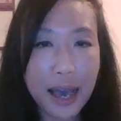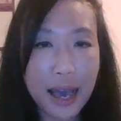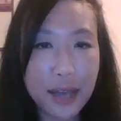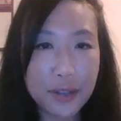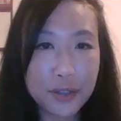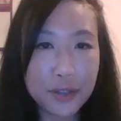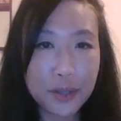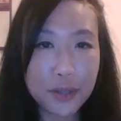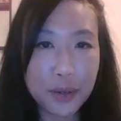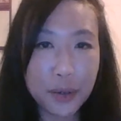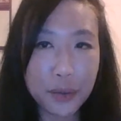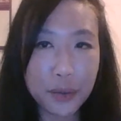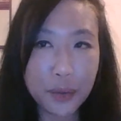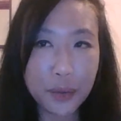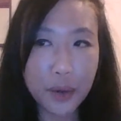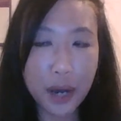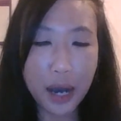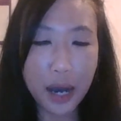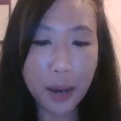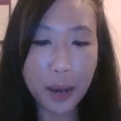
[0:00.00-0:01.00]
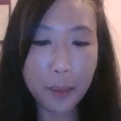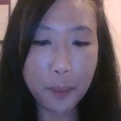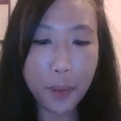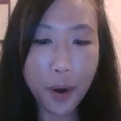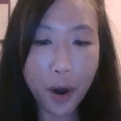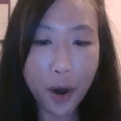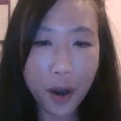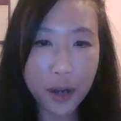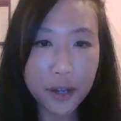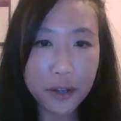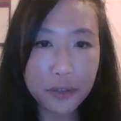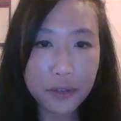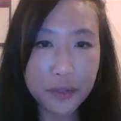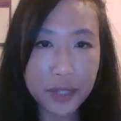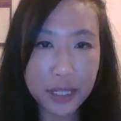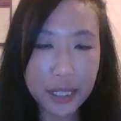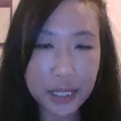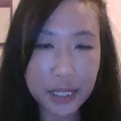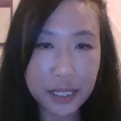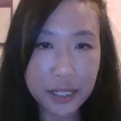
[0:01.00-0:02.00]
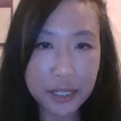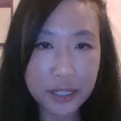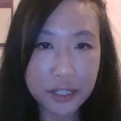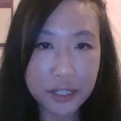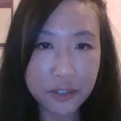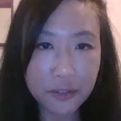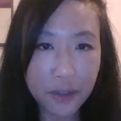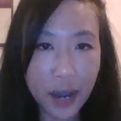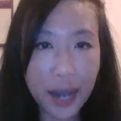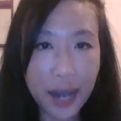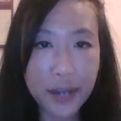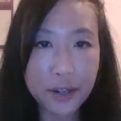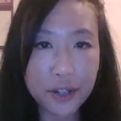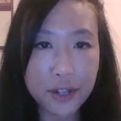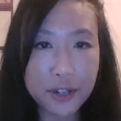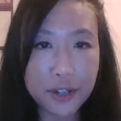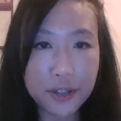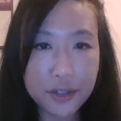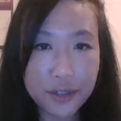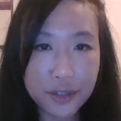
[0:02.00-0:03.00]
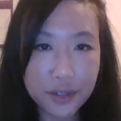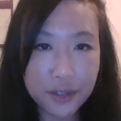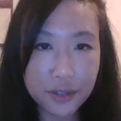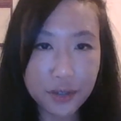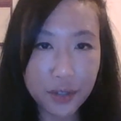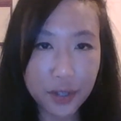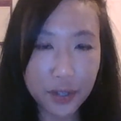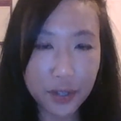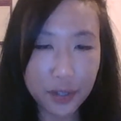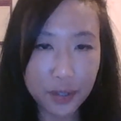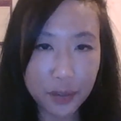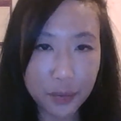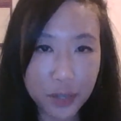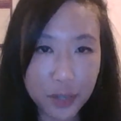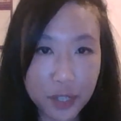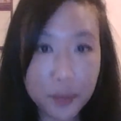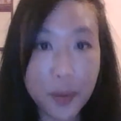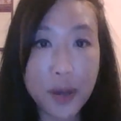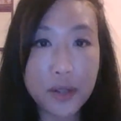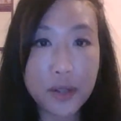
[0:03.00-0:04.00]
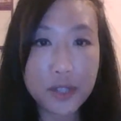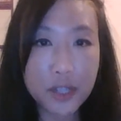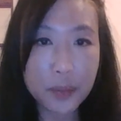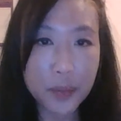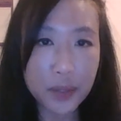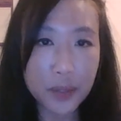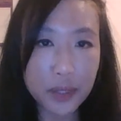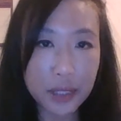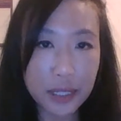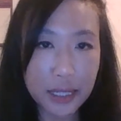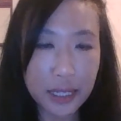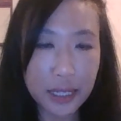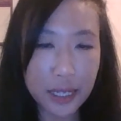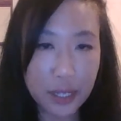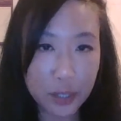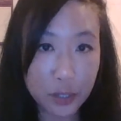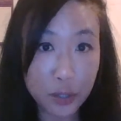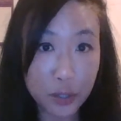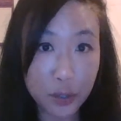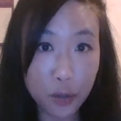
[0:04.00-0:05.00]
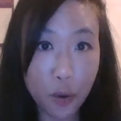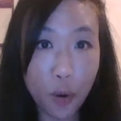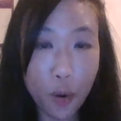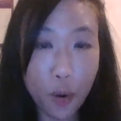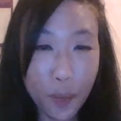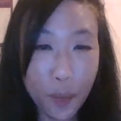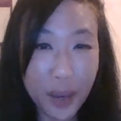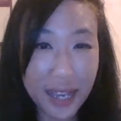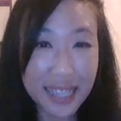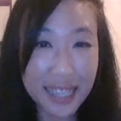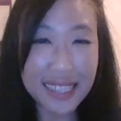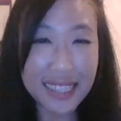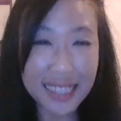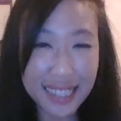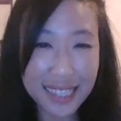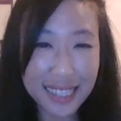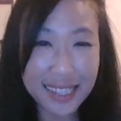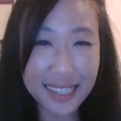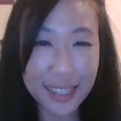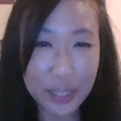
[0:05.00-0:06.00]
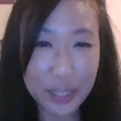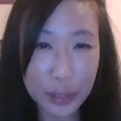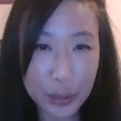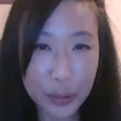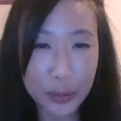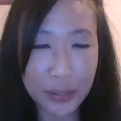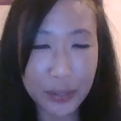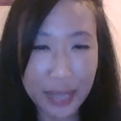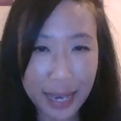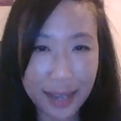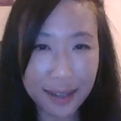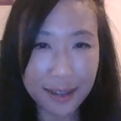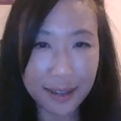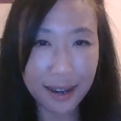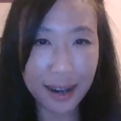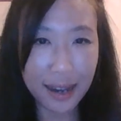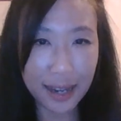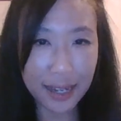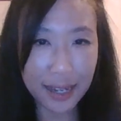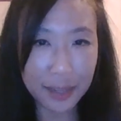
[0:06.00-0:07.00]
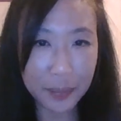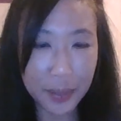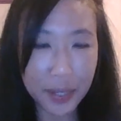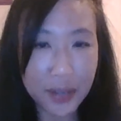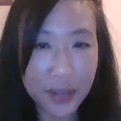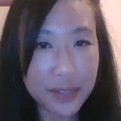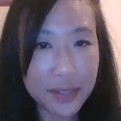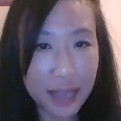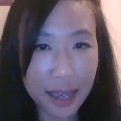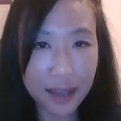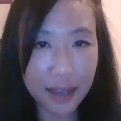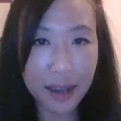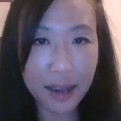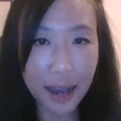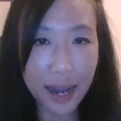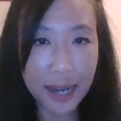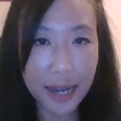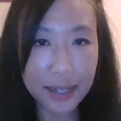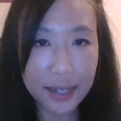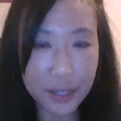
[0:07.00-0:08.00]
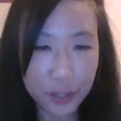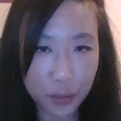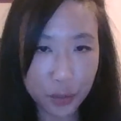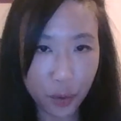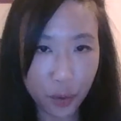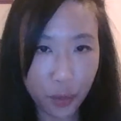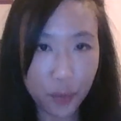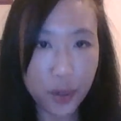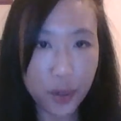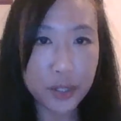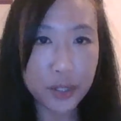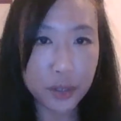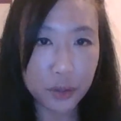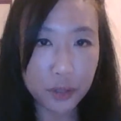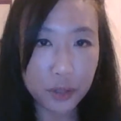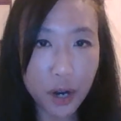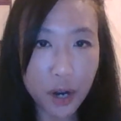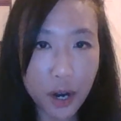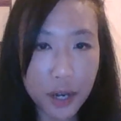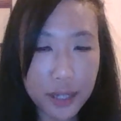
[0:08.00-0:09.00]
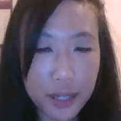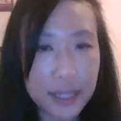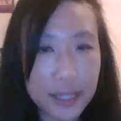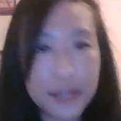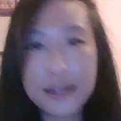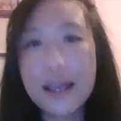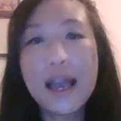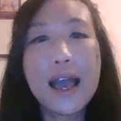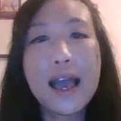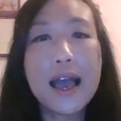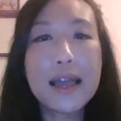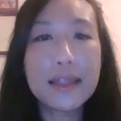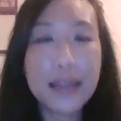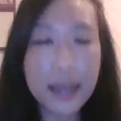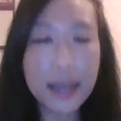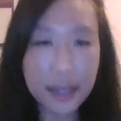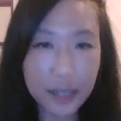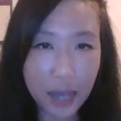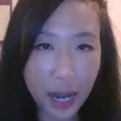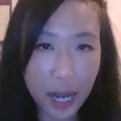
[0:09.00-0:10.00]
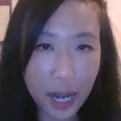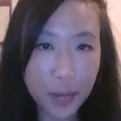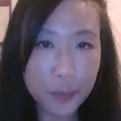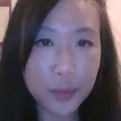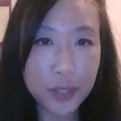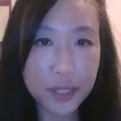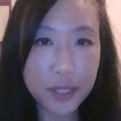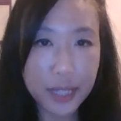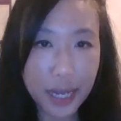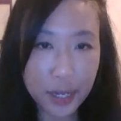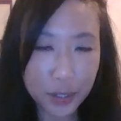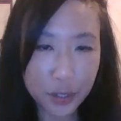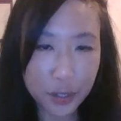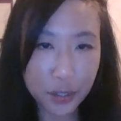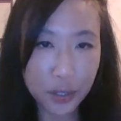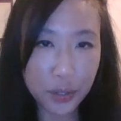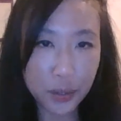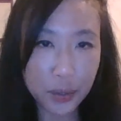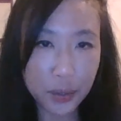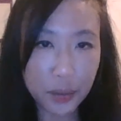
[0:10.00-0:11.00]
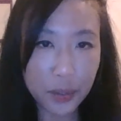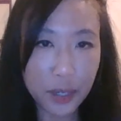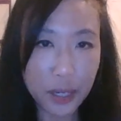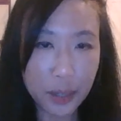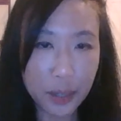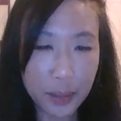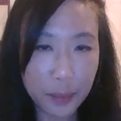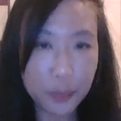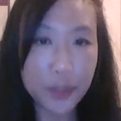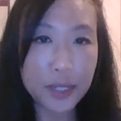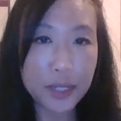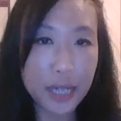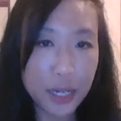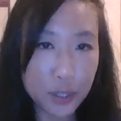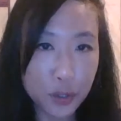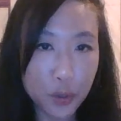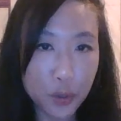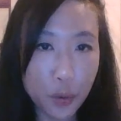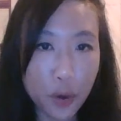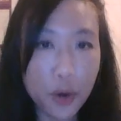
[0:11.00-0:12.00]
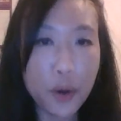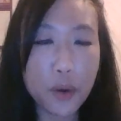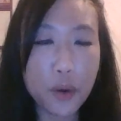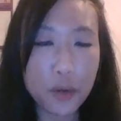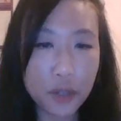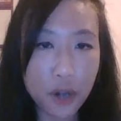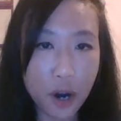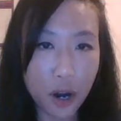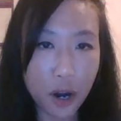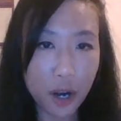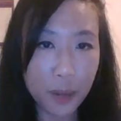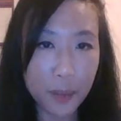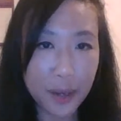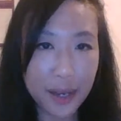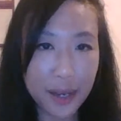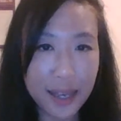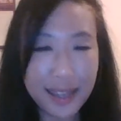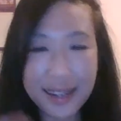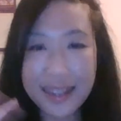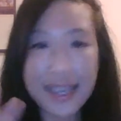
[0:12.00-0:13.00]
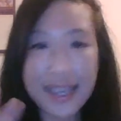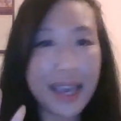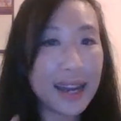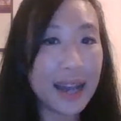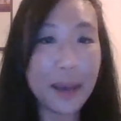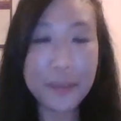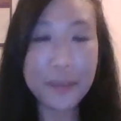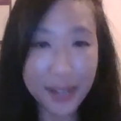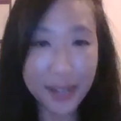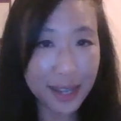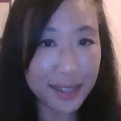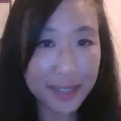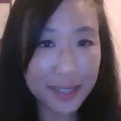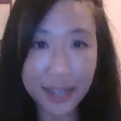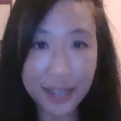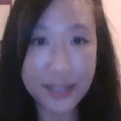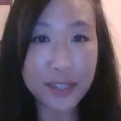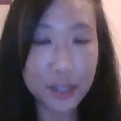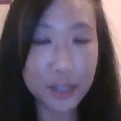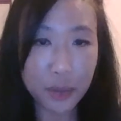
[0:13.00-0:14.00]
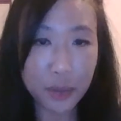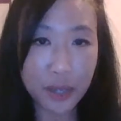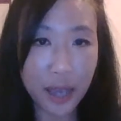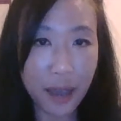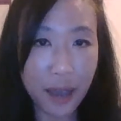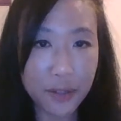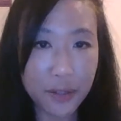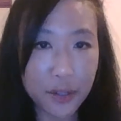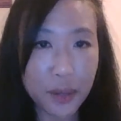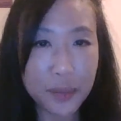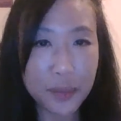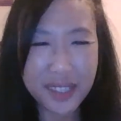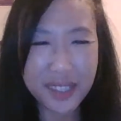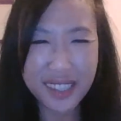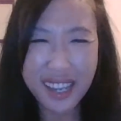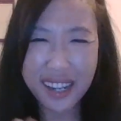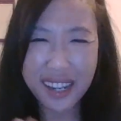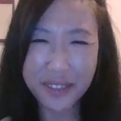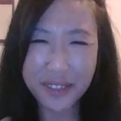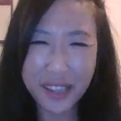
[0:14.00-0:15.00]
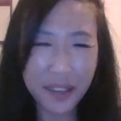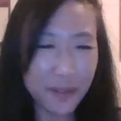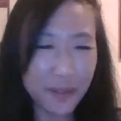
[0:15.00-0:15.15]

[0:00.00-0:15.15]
And so part of the diviner's responsibility is to always listen to that guide, because that guide is your threshold guardian. That guide protects you. It protects your own karma. And again, I'm not saying this is what you have to do. I'm just kind of